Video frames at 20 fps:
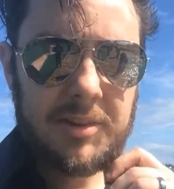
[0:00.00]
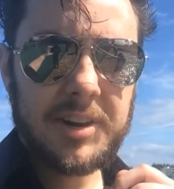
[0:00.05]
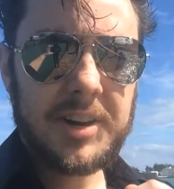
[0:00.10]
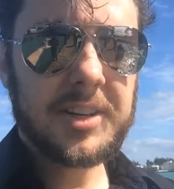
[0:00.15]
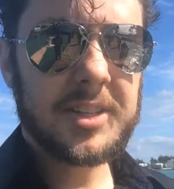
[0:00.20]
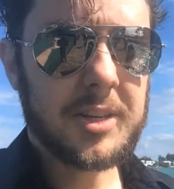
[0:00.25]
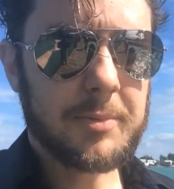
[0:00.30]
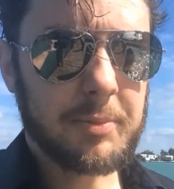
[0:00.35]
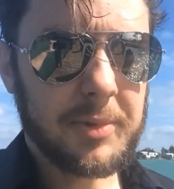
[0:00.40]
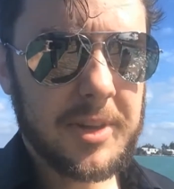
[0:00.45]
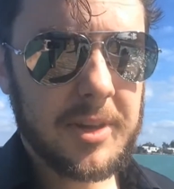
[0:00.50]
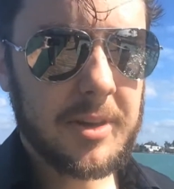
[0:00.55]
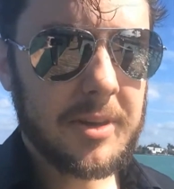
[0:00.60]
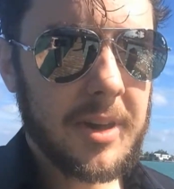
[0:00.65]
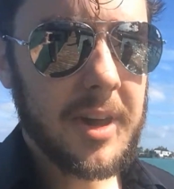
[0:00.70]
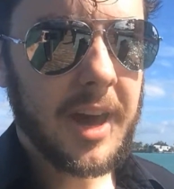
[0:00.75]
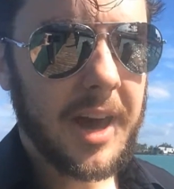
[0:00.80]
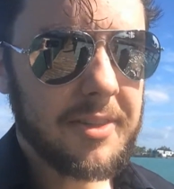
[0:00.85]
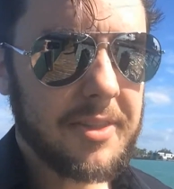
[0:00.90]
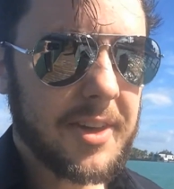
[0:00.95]

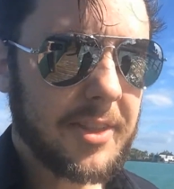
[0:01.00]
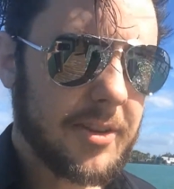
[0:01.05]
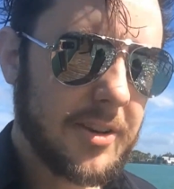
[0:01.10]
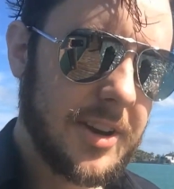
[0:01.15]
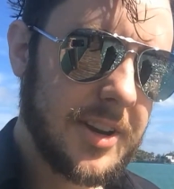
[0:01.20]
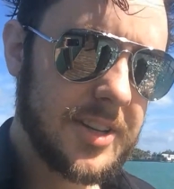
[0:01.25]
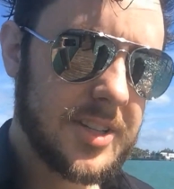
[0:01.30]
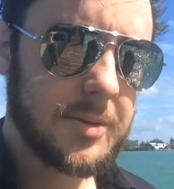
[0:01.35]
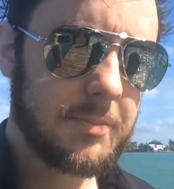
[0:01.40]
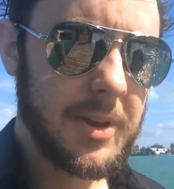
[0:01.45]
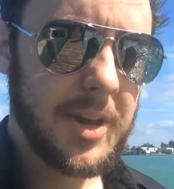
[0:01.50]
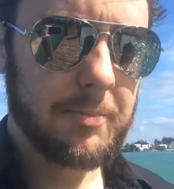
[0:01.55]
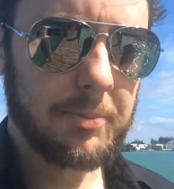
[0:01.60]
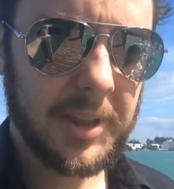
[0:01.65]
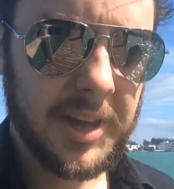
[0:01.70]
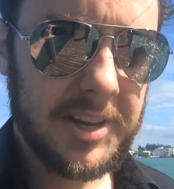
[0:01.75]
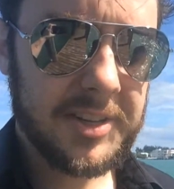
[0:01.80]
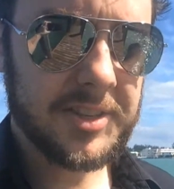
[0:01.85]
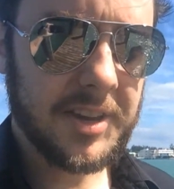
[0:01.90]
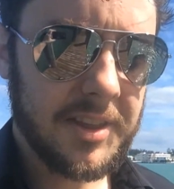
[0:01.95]
one has to be
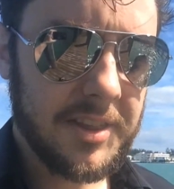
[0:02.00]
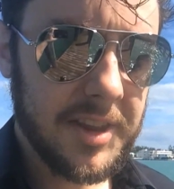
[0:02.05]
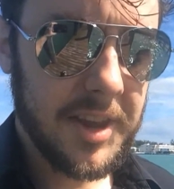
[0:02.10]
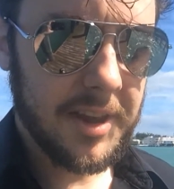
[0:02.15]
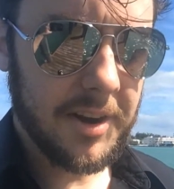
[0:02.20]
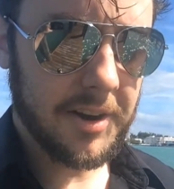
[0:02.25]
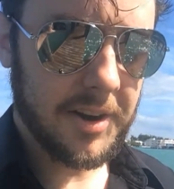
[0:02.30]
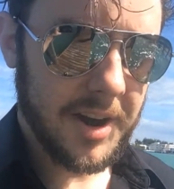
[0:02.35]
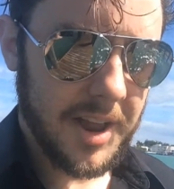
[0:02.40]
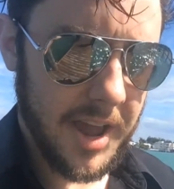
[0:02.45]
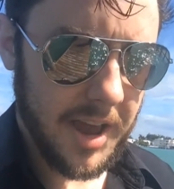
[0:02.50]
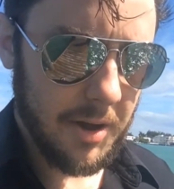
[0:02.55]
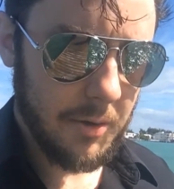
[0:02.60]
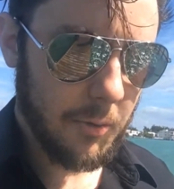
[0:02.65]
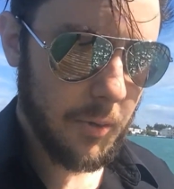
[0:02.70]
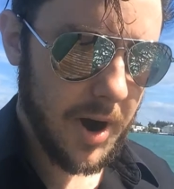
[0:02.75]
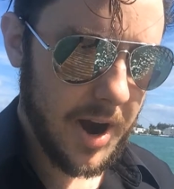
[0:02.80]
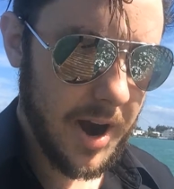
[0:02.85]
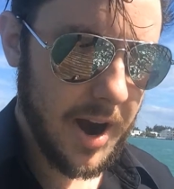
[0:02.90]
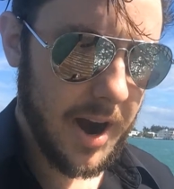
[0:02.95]
Doom Guy running
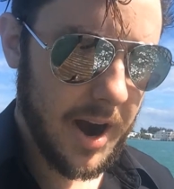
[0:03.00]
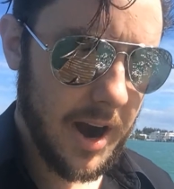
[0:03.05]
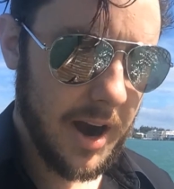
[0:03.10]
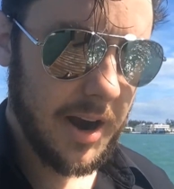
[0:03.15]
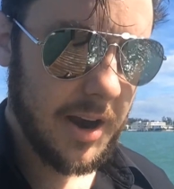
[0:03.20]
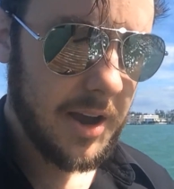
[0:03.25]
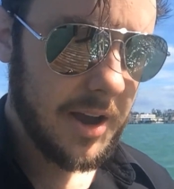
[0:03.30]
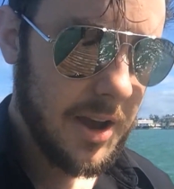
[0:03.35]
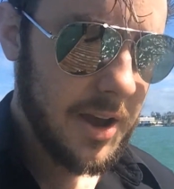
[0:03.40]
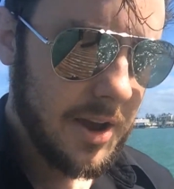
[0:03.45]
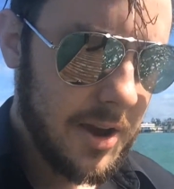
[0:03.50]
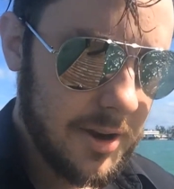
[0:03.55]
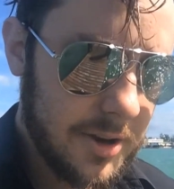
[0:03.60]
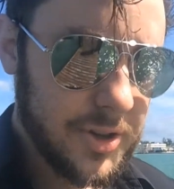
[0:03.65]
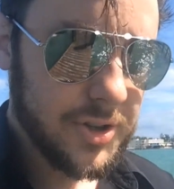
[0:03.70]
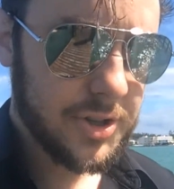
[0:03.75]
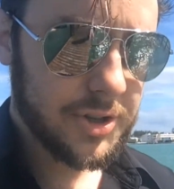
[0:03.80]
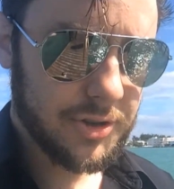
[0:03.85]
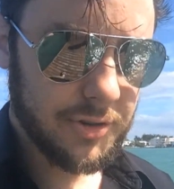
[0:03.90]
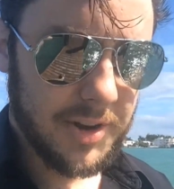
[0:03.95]
around with 6
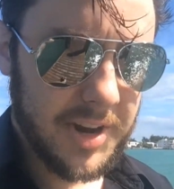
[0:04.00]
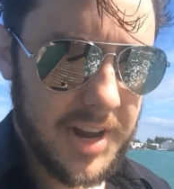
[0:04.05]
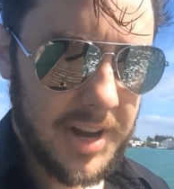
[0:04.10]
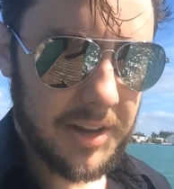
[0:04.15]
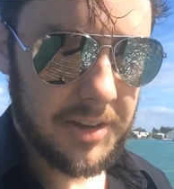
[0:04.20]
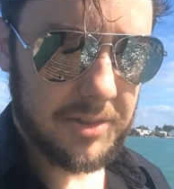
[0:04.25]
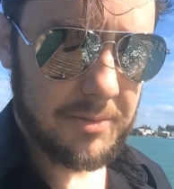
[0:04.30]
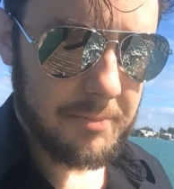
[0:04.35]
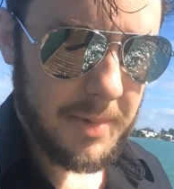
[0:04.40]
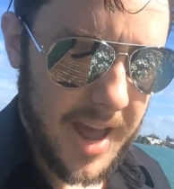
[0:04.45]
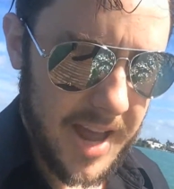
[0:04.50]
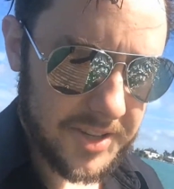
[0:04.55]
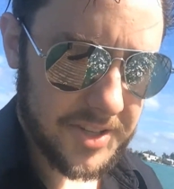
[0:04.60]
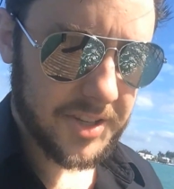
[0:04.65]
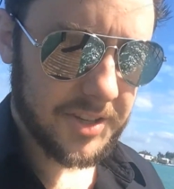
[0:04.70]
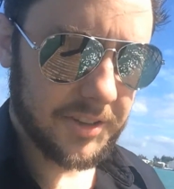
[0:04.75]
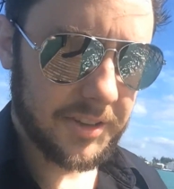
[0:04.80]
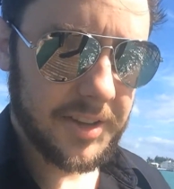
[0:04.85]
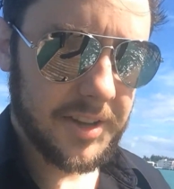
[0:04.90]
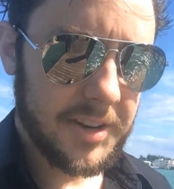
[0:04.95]
guns at 120
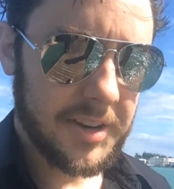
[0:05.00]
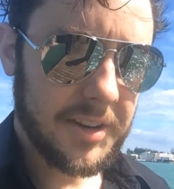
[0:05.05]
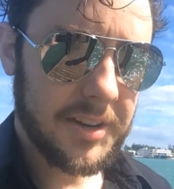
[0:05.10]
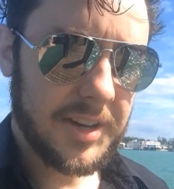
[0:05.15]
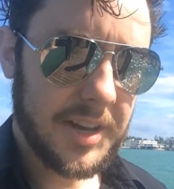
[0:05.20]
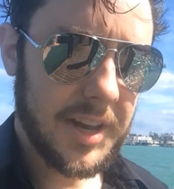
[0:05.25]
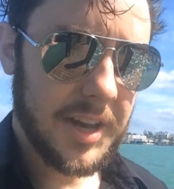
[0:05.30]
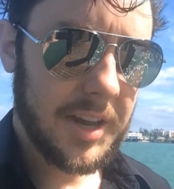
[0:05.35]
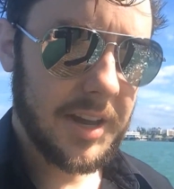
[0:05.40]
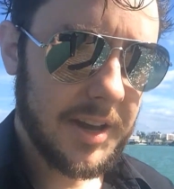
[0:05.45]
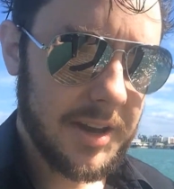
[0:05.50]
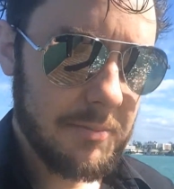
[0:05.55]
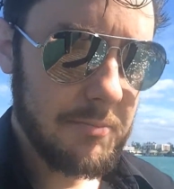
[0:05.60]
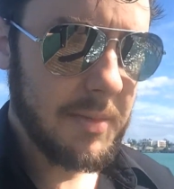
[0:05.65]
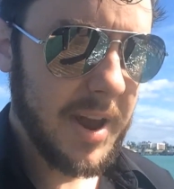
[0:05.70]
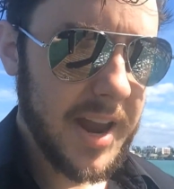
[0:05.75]
miles per hour.